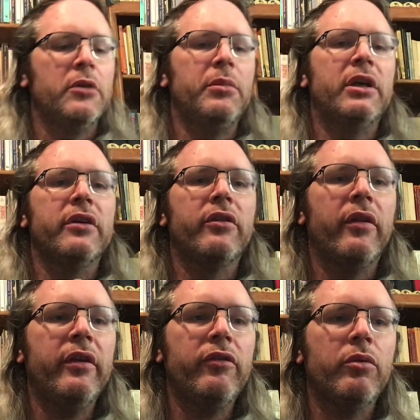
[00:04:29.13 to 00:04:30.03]
because
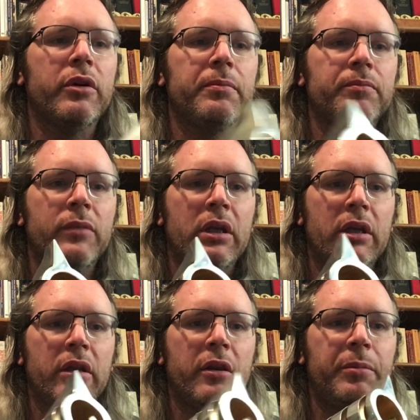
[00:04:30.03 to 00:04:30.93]
on this one,
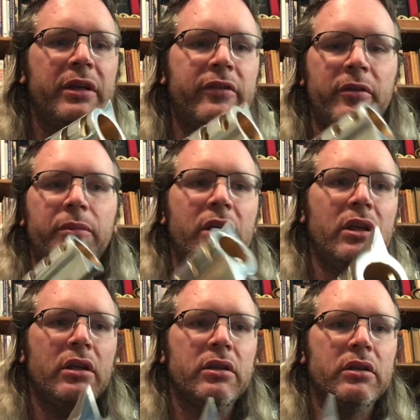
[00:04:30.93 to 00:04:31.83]
the
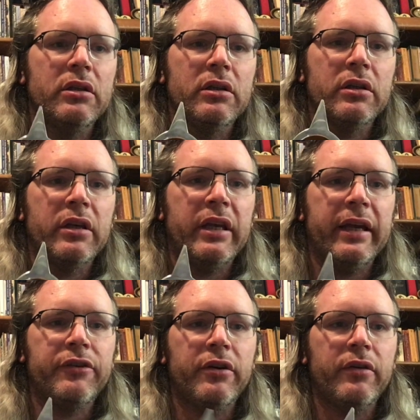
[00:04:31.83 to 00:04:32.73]
PCB
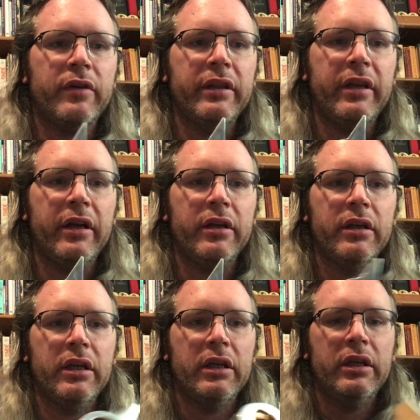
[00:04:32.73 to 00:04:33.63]
connector right there
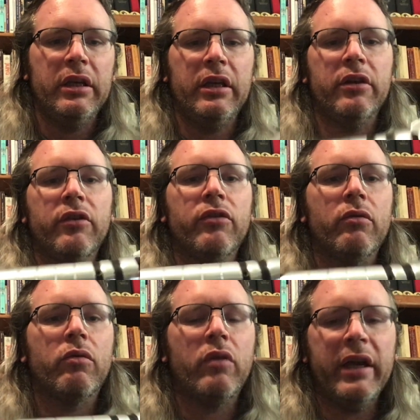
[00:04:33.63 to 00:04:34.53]
is
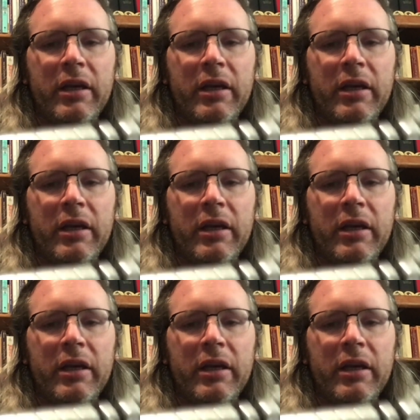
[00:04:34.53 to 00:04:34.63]
right